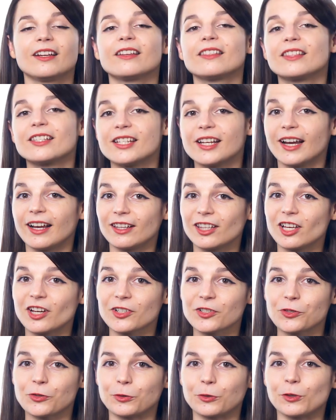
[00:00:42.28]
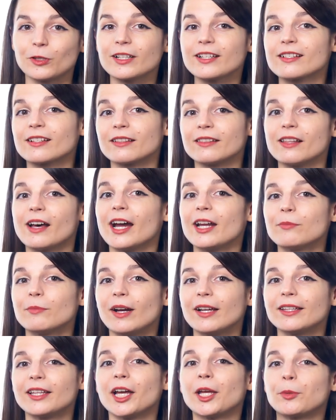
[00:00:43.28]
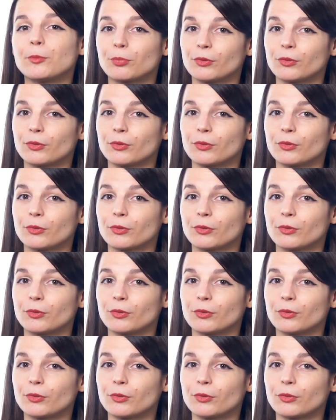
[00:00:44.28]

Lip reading: The Dialog tool is a line-by-line